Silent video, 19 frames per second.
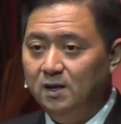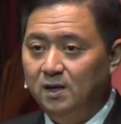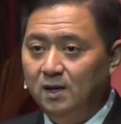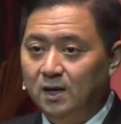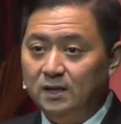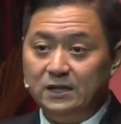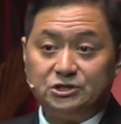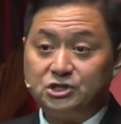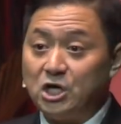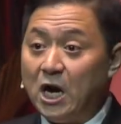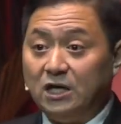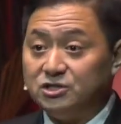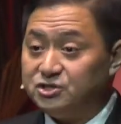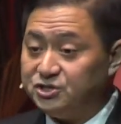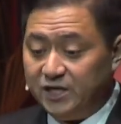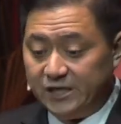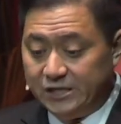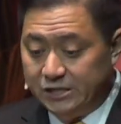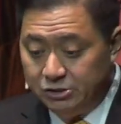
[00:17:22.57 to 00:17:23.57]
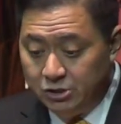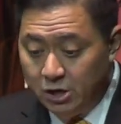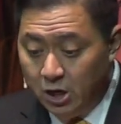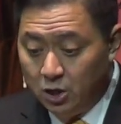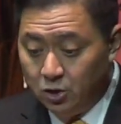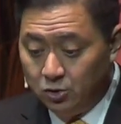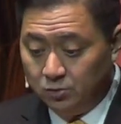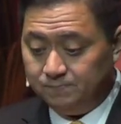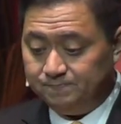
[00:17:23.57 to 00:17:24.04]
And the child said,
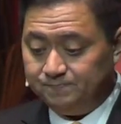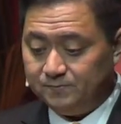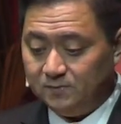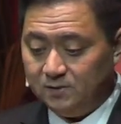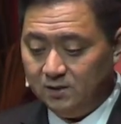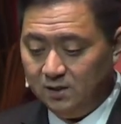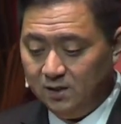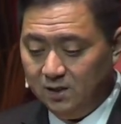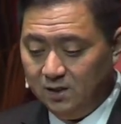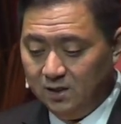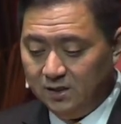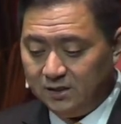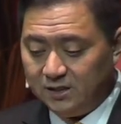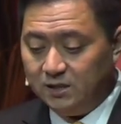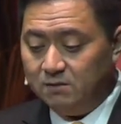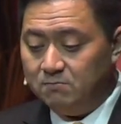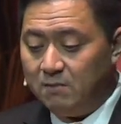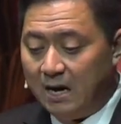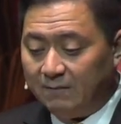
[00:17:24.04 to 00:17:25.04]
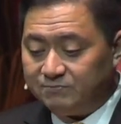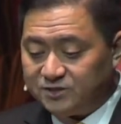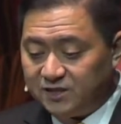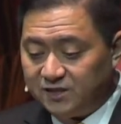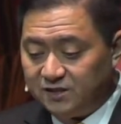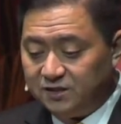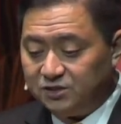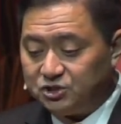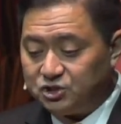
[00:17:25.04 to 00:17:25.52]
No, then the mom said
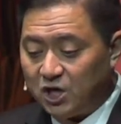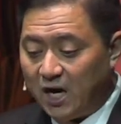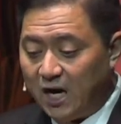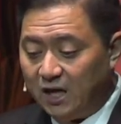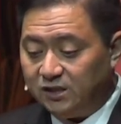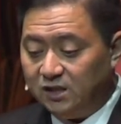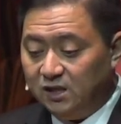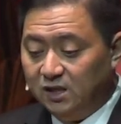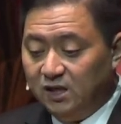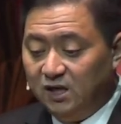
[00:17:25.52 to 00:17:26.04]
to the child,